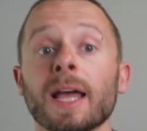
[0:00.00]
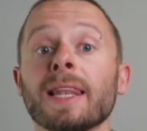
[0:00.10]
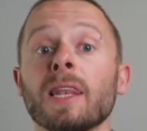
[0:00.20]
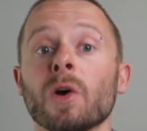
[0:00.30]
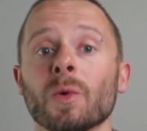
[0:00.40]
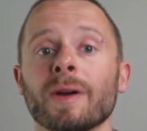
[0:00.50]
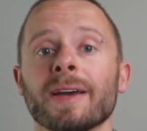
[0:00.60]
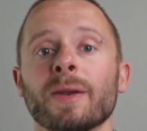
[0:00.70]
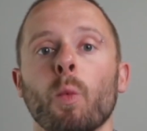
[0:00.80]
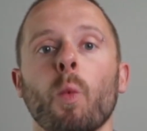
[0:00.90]
Hello,
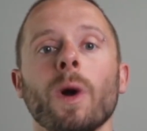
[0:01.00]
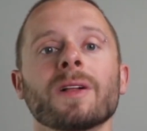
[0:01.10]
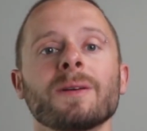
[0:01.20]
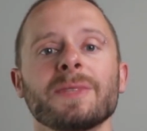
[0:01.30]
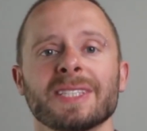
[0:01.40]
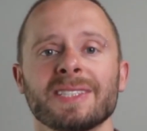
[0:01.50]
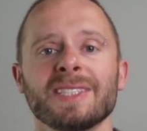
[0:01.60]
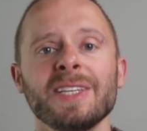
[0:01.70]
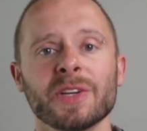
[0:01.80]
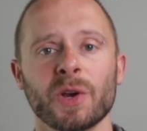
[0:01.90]
and welcome to
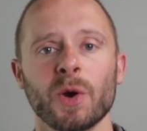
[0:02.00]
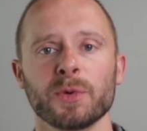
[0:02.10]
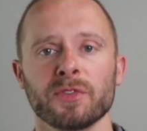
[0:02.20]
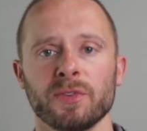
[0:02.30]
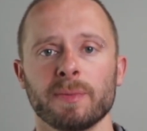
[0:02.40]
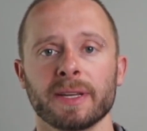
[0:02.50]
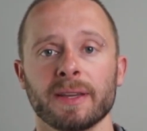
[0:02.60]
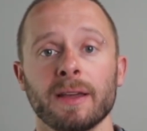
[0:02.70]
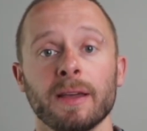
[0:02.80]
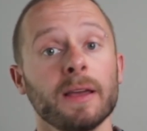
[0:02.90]
Senior Code Review Buddy.
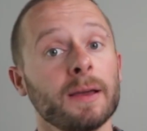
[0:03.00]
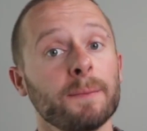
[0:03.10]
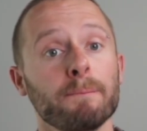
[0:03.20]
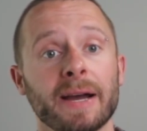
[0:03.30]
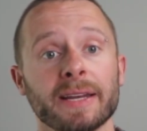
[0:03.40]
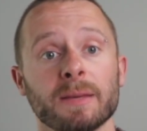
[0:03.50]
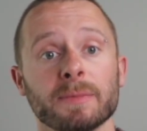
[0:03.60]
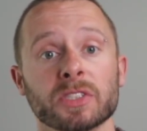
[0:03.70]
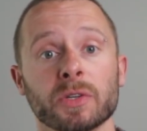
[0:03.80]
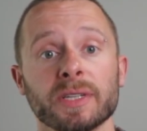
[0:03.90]
My name
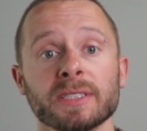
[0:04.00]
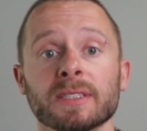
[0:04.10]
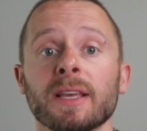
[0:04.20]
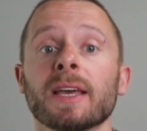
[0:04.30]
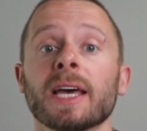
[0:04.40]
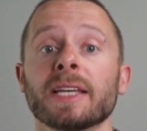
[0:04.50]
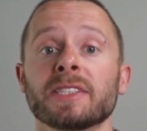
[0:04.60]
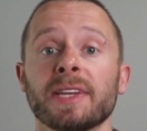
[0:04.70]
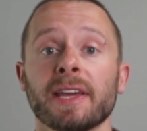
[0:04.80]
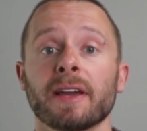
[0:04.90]
is Chris, and
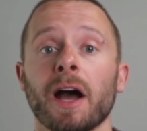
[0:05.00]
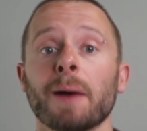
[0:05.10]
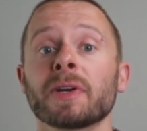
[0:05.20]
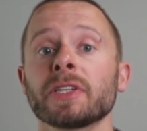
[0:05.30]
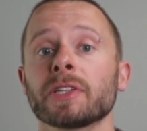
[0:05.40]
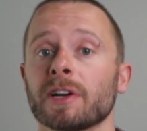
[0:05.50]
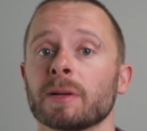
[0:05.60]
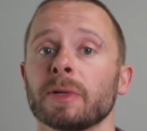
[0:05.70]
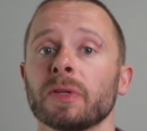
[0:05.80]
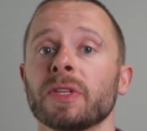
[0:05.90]
today I'm going to talk
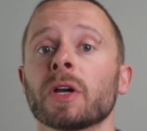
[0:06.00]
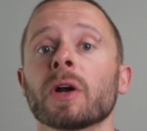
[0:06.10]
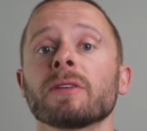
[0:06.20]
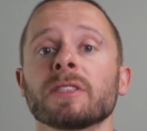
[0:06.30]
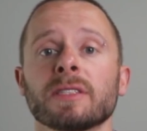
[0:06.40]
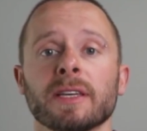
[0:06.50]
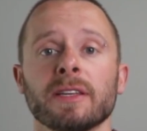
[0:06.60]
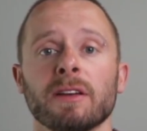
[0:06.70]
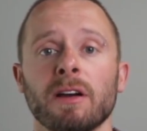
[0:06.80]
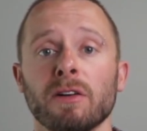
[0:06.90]
about the current state
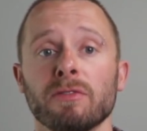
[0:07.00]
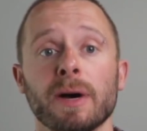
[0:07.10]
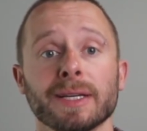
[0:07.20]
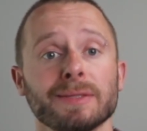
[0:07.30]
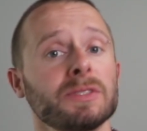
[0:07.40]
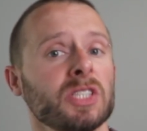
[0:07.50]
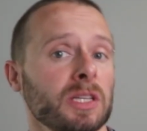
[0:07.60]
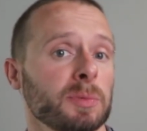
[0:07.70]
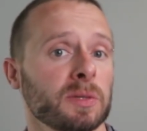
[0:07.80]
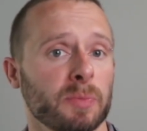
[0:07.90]
of my
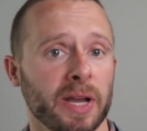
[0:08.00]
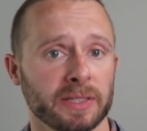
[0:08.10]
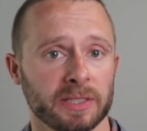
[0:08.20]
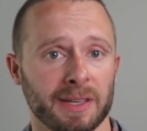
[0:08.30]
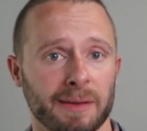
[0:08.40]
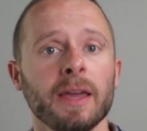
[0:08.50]
deliberate practice app.